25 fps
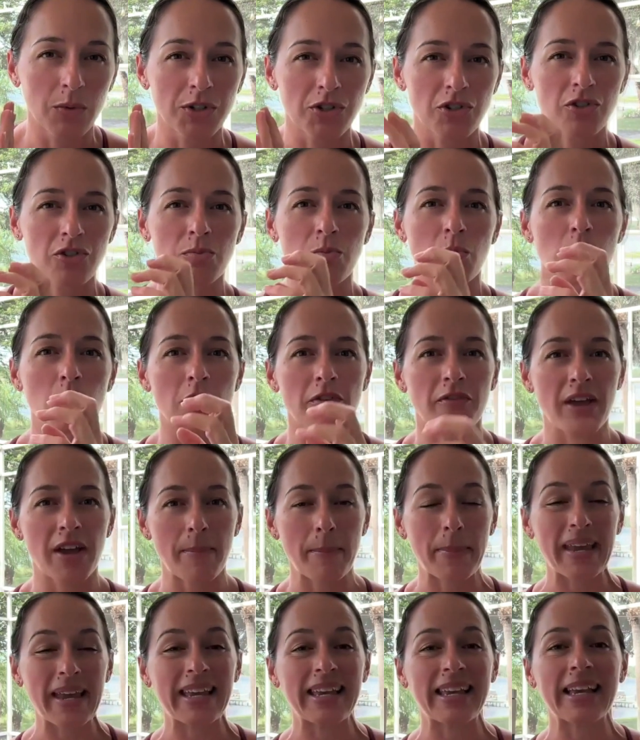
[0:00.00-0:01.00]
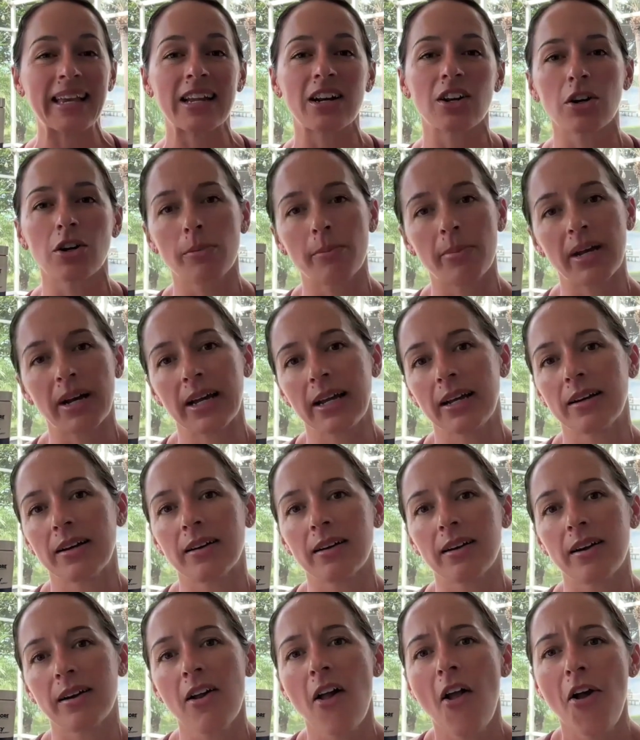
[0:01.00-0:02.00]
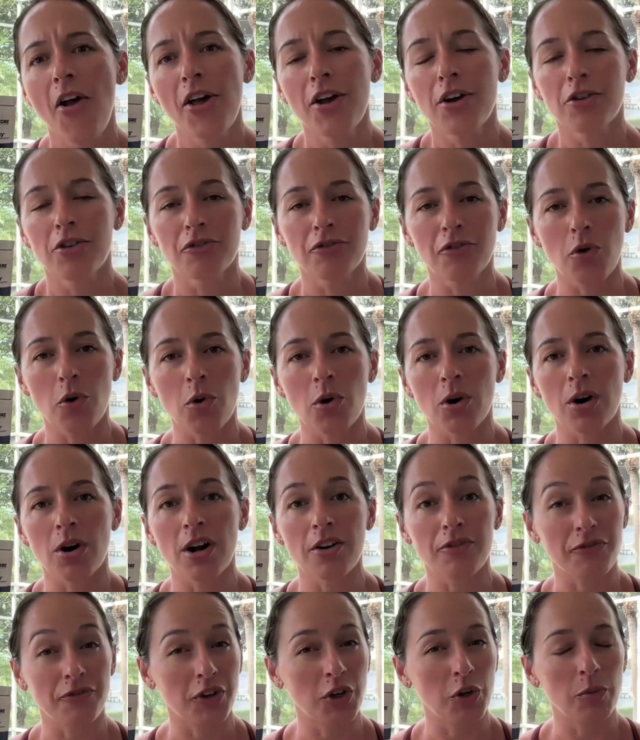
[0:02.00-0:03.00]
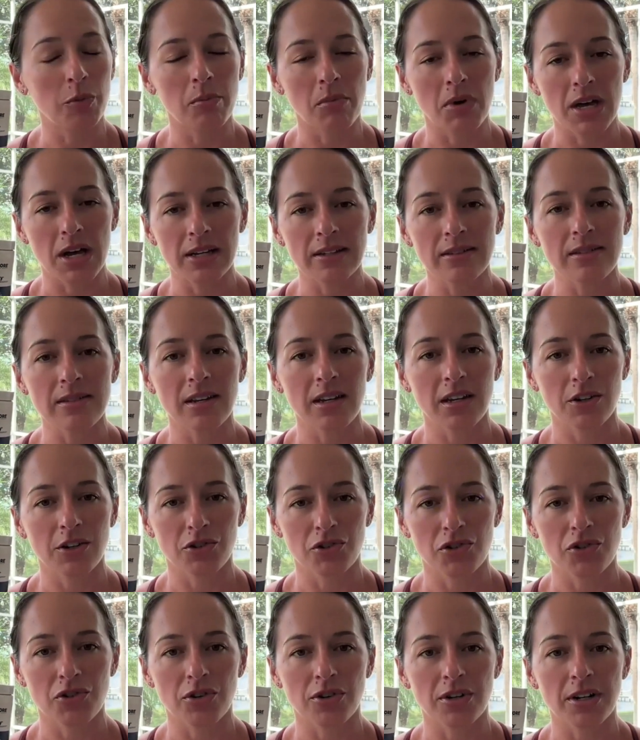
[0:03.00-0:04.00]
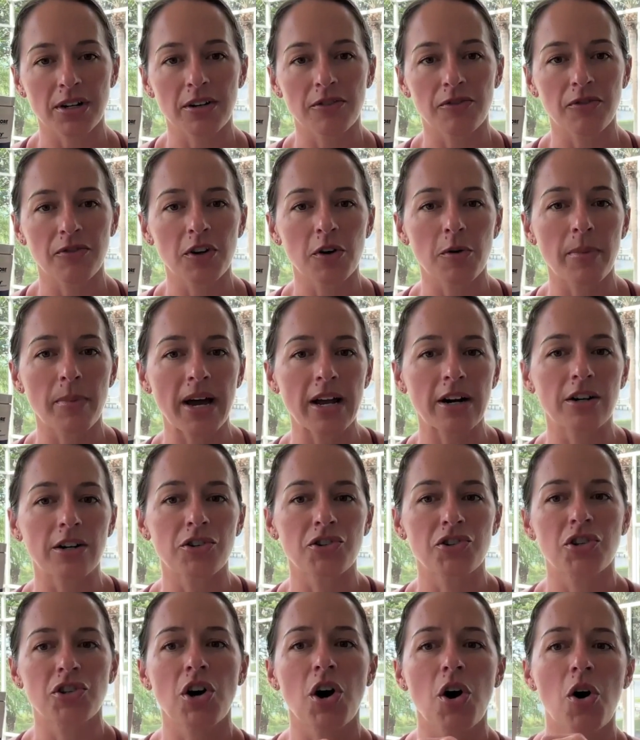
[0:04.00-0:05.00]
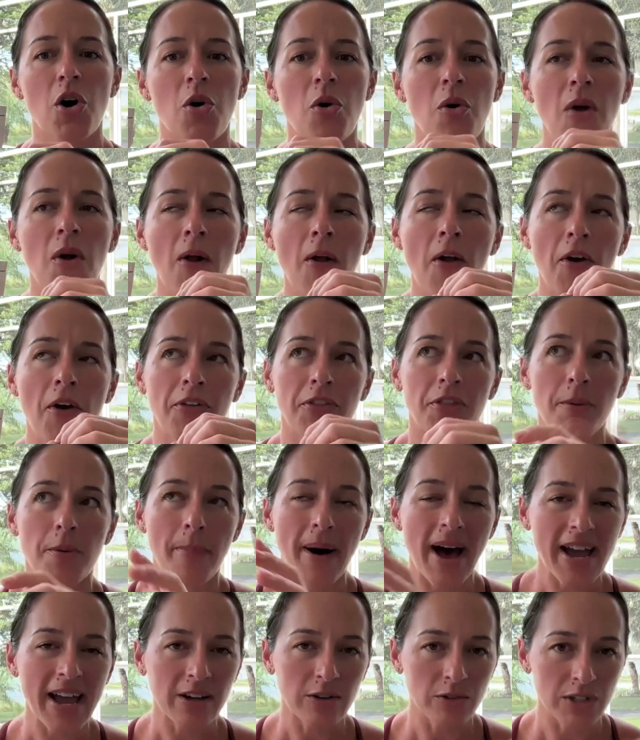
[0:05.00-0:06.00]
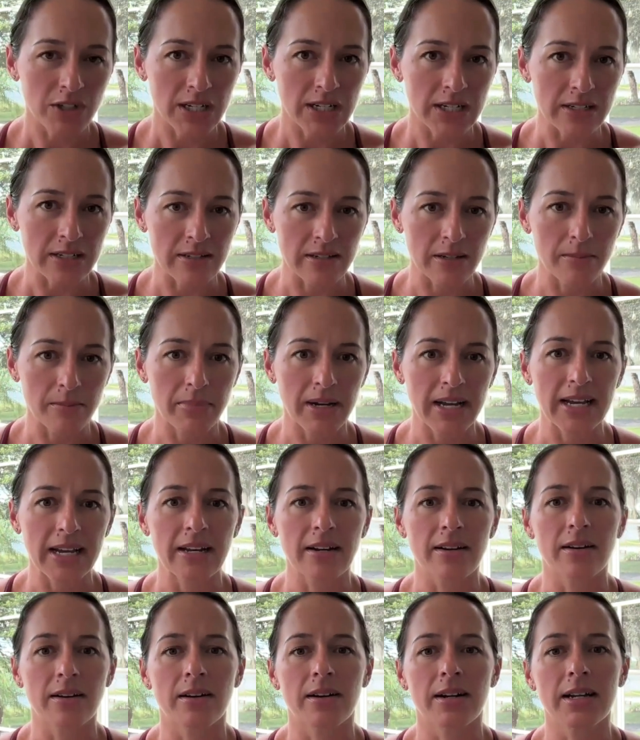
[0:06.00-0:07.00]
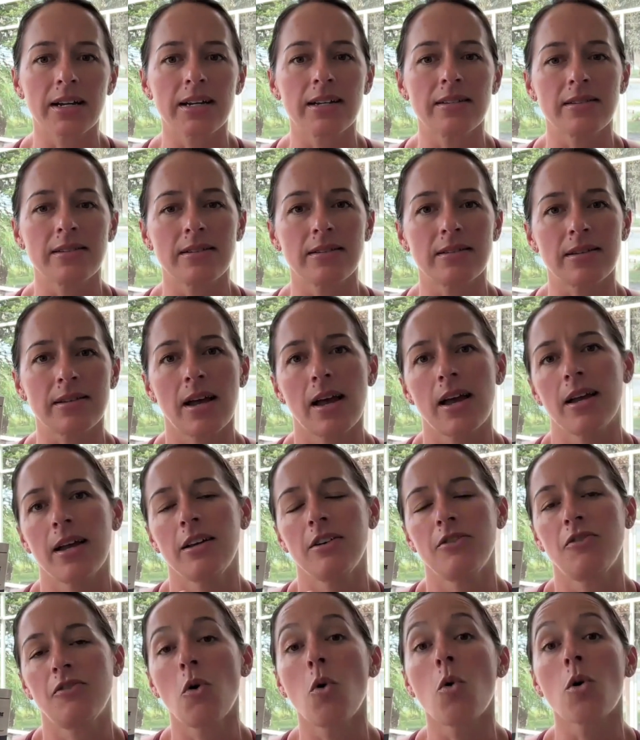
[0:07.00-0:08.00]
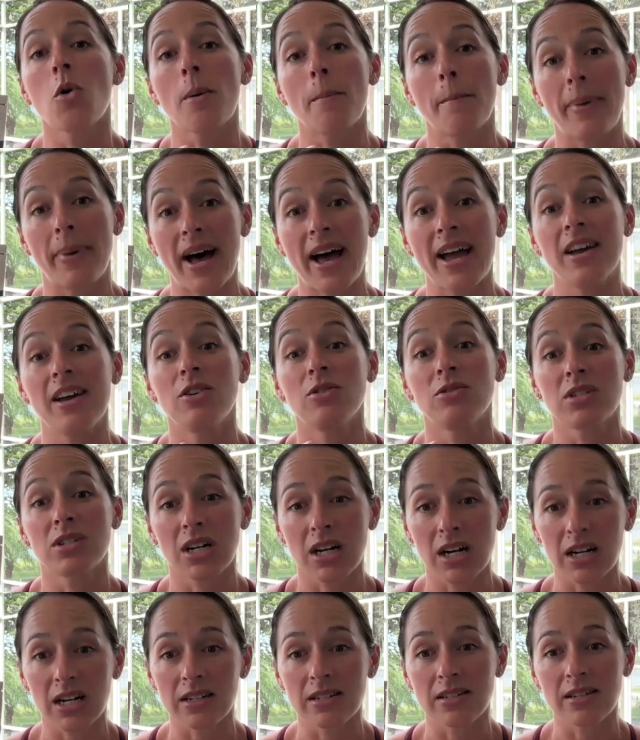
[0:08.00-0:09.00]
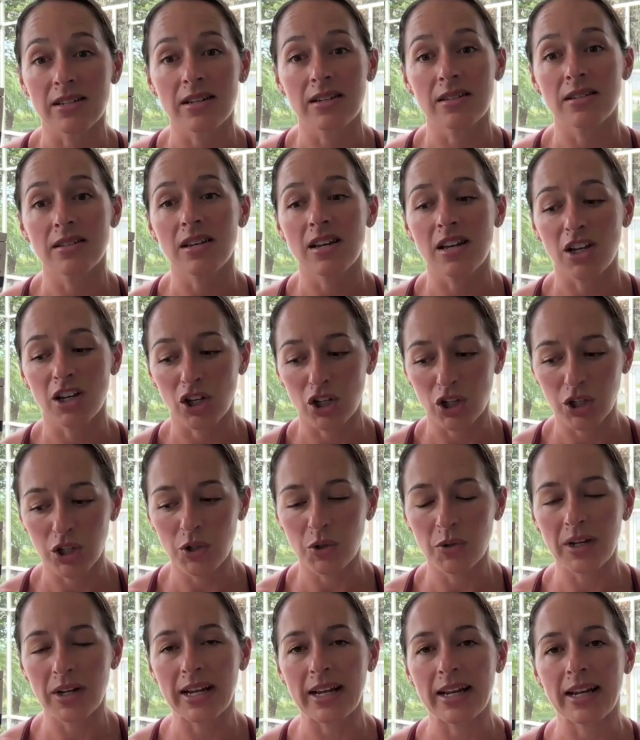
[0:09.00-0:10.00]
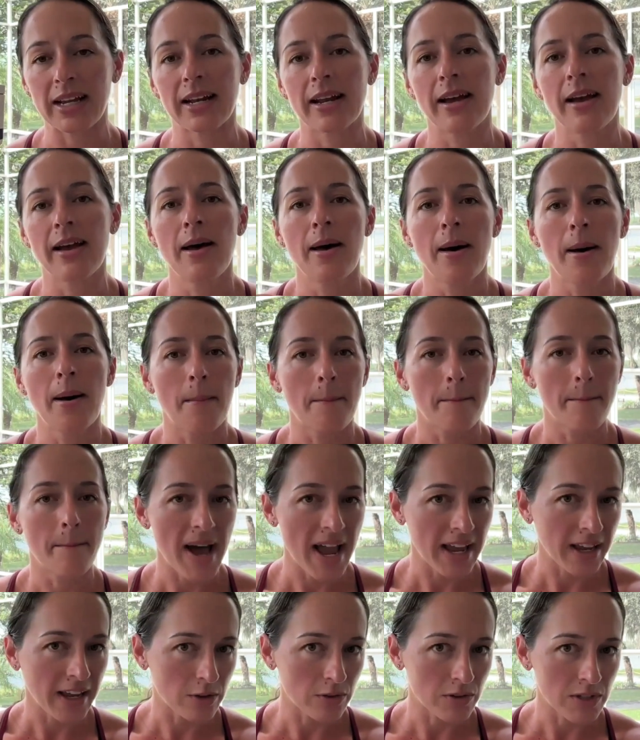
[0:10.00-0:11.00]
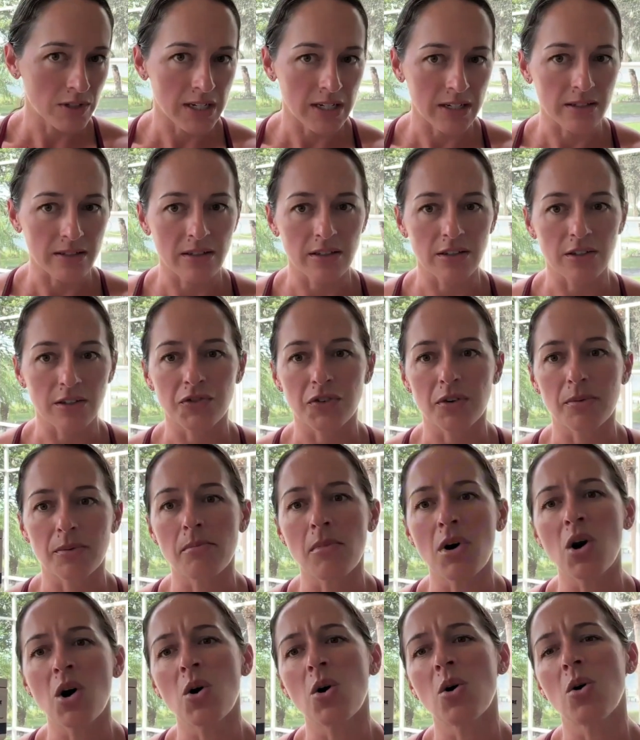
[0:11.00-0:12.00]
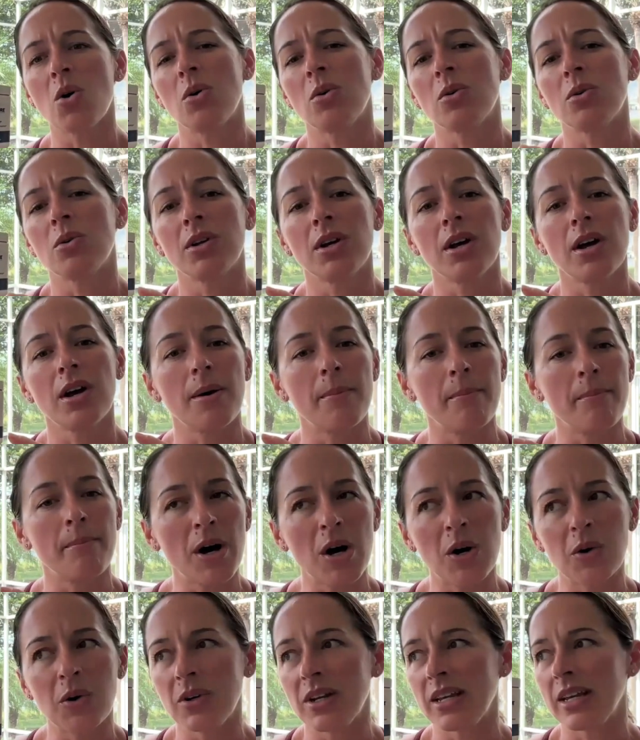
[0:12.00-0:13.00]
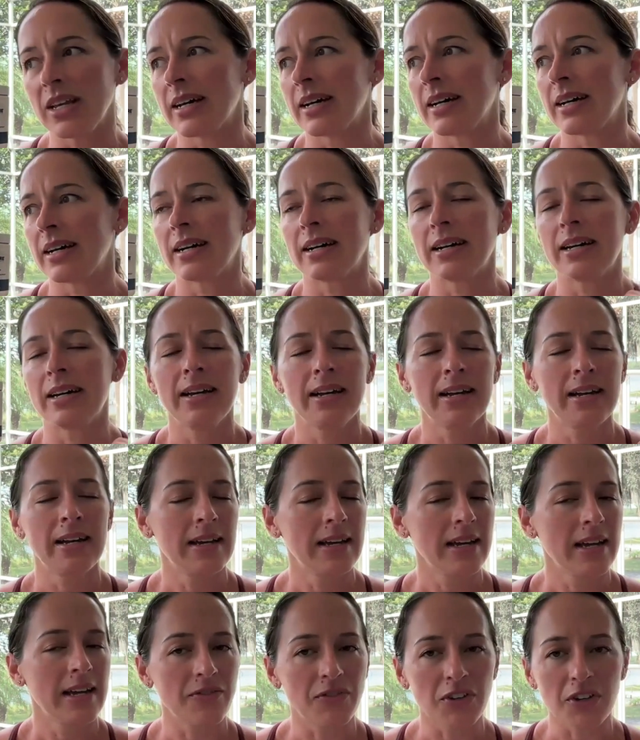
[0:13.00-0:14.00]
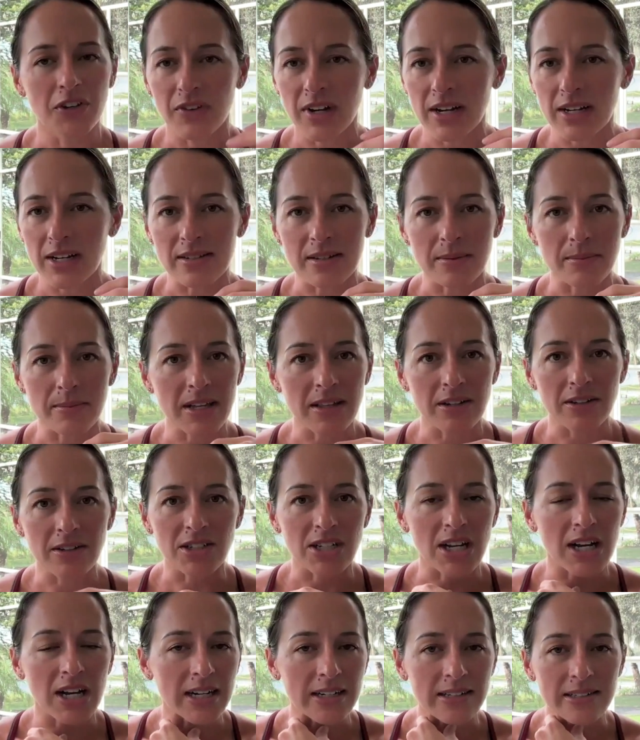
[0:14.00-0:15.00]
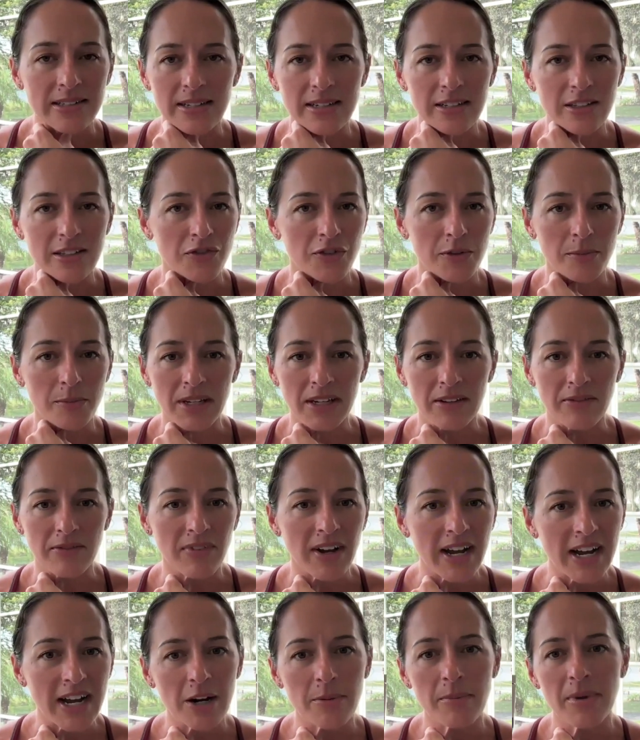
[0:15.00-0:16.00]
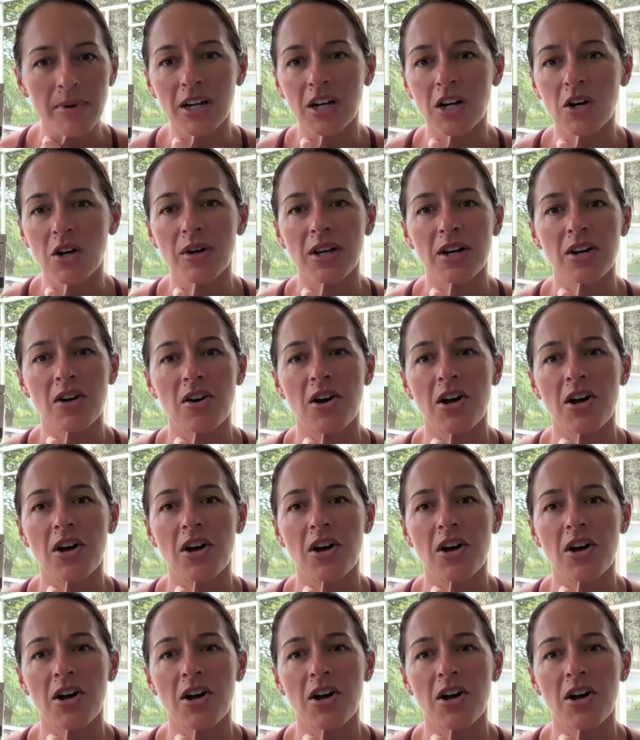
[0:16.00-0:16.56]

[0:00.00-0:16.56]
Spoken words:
which is more of a beginner binder for a few months and you're starting to feel better. So the biotoxin binder is designed for biotoxins, including mycotoxins from mold, ammonia. If you've got some other toxins from the environment going